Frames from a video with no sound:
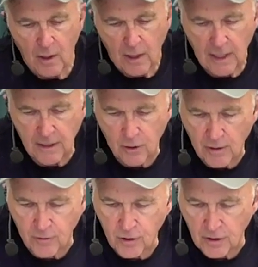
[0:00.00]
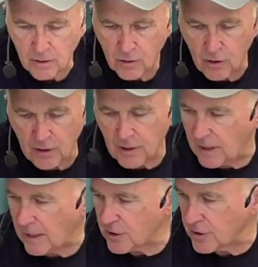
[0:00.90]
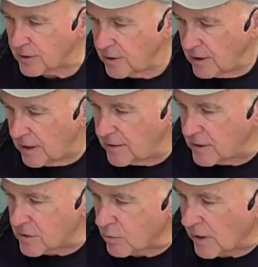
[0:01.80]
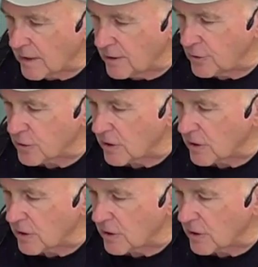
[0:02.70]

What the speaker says: And you have a good connection, and this is what I usually